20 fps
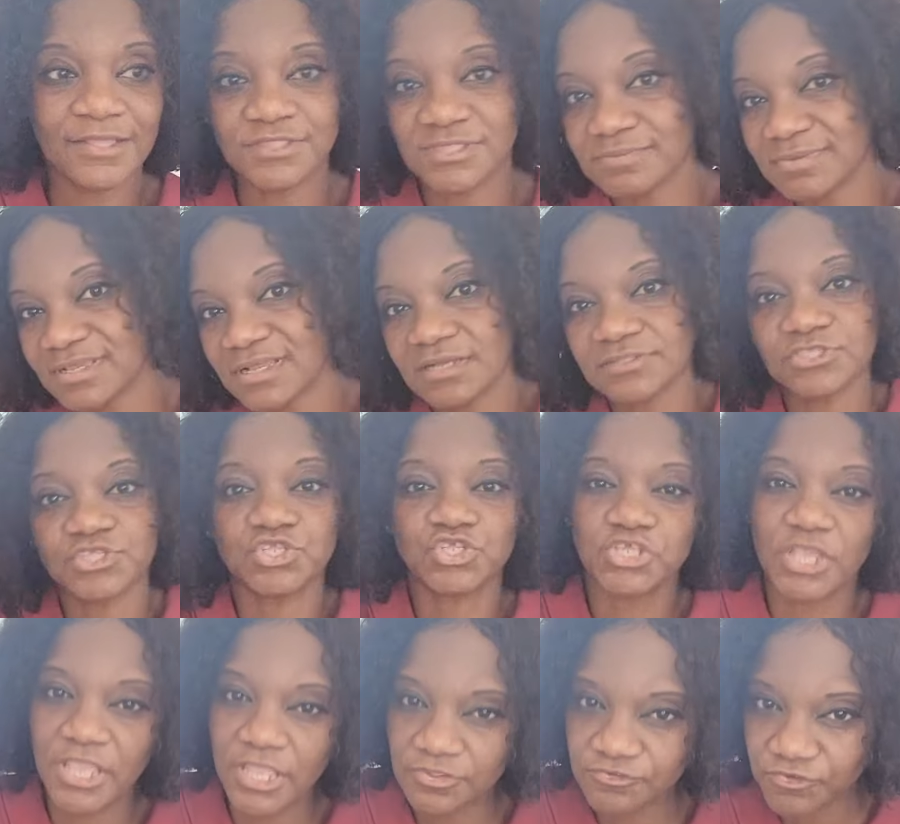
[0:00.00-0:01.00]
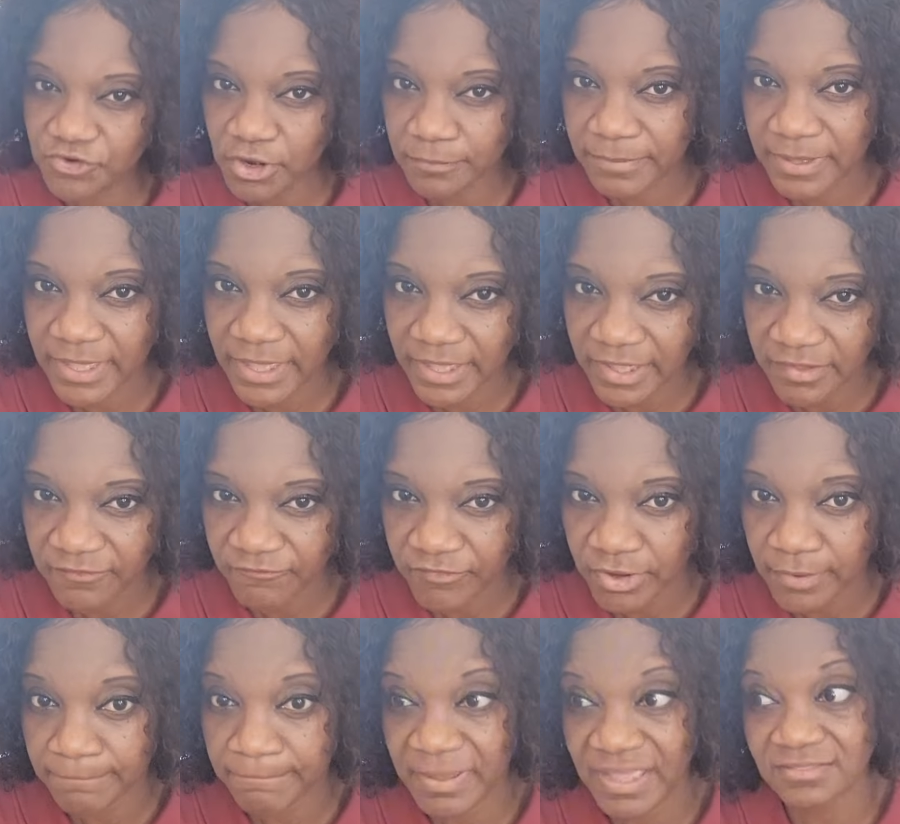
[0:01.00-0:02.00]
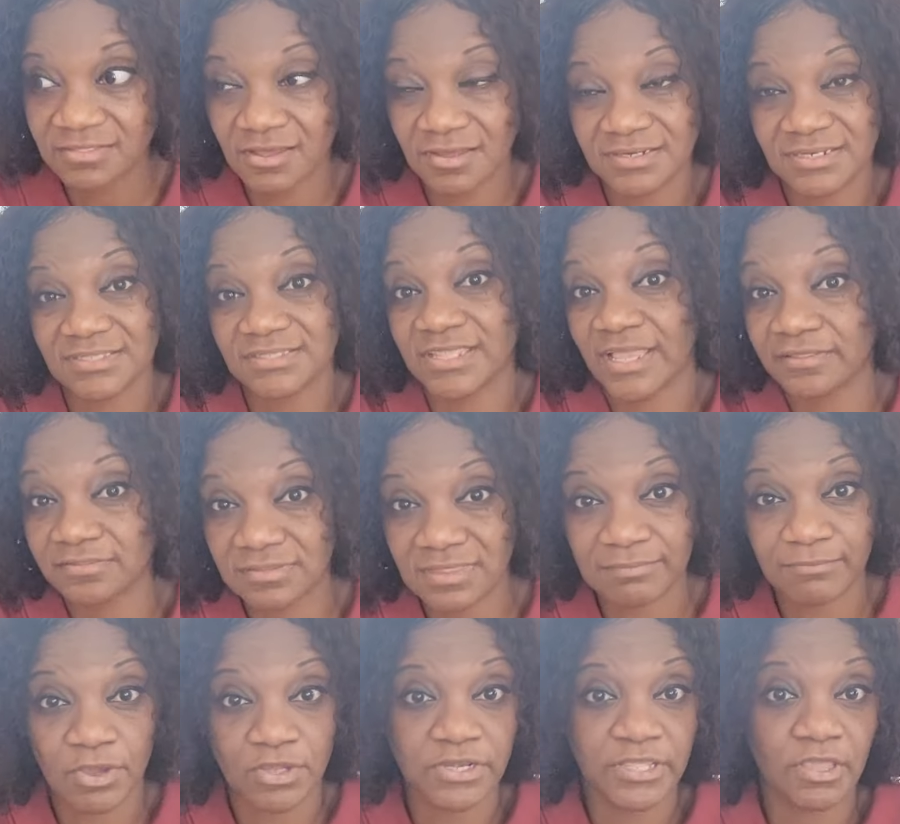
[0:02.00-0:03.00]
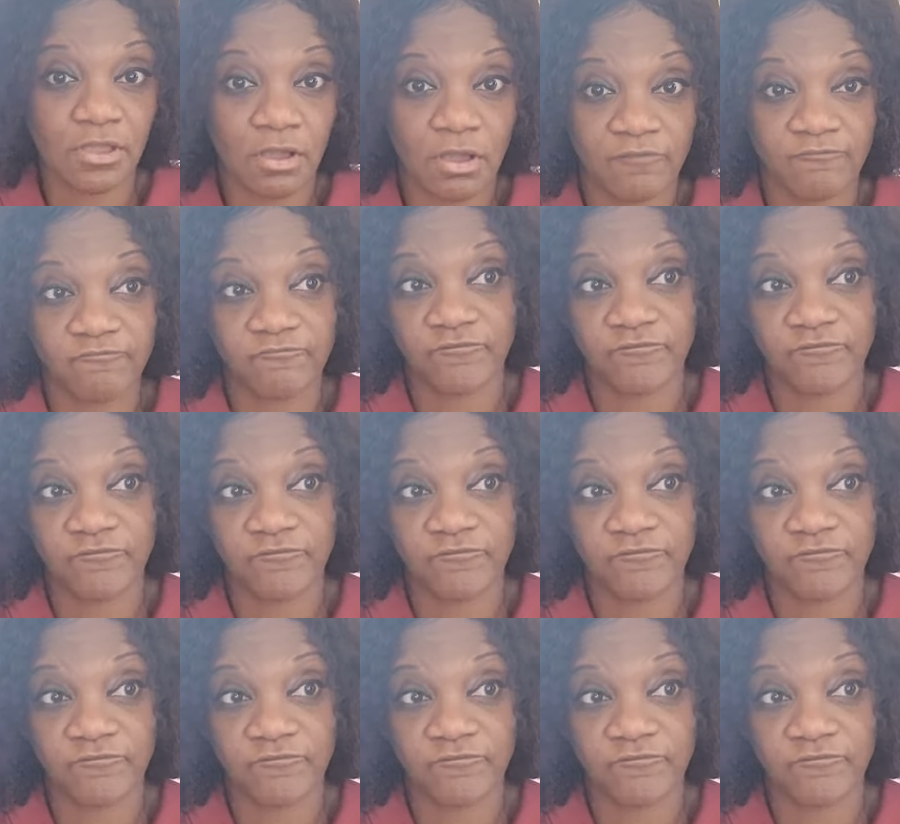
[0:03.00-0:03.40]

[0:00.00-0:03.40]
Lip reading: so because it changed her behavior based on the testimony of